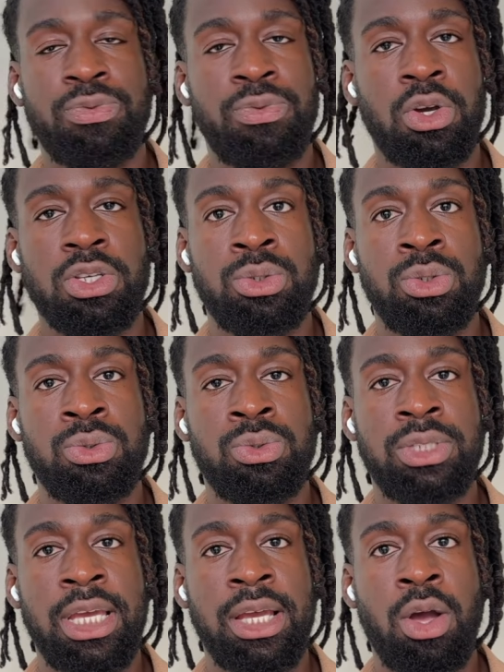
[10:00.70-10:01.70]
for us to, to
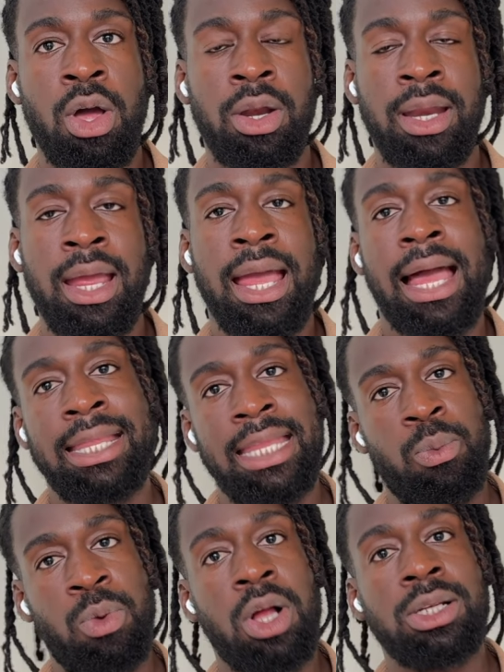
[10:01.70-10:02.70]
take on, and
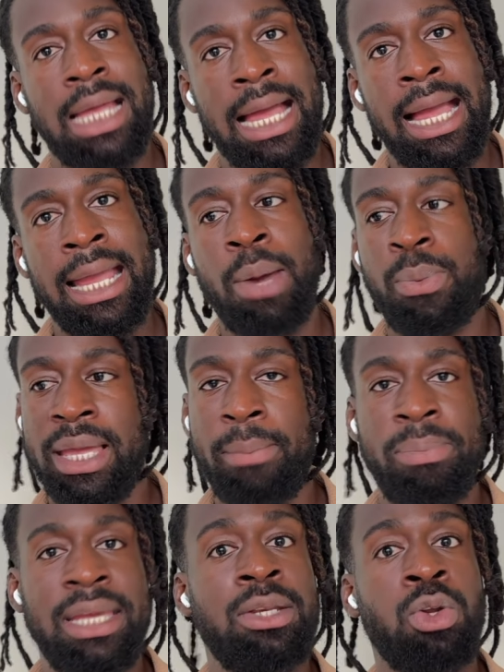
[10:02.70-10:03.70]
then we all die and we
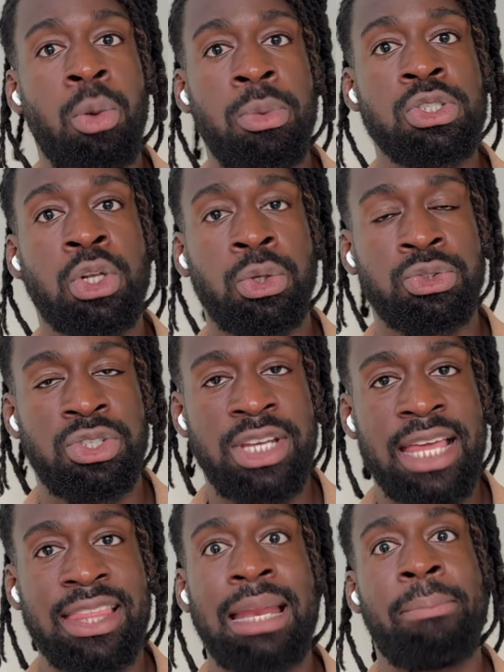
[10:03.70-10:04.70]
get beaten almost close to
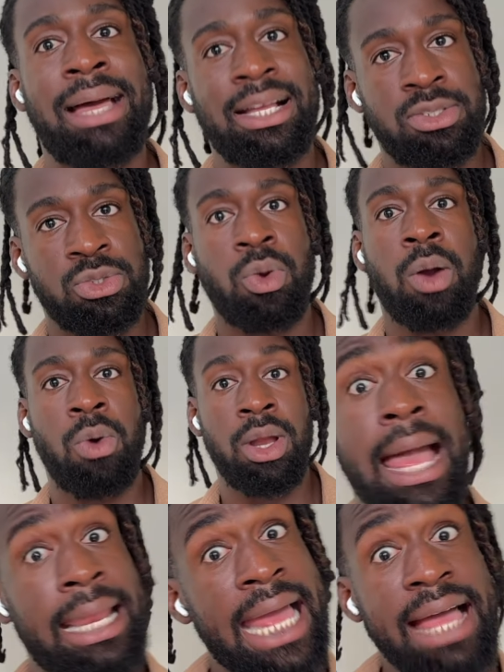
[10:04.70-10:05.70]
death, and I'm back to square one.
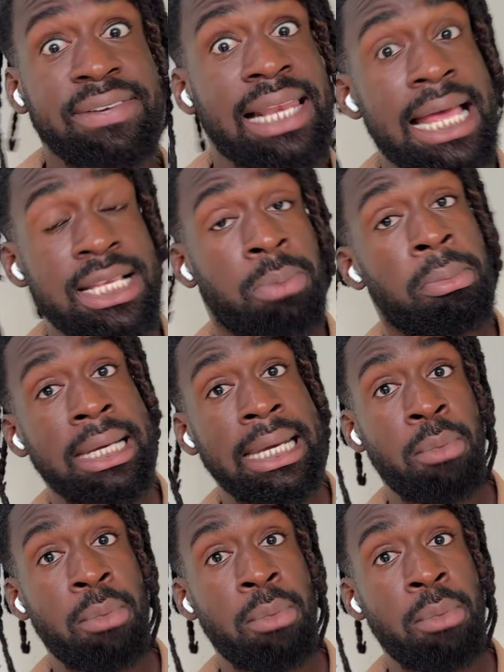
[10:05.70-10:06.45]
And I have class on Monday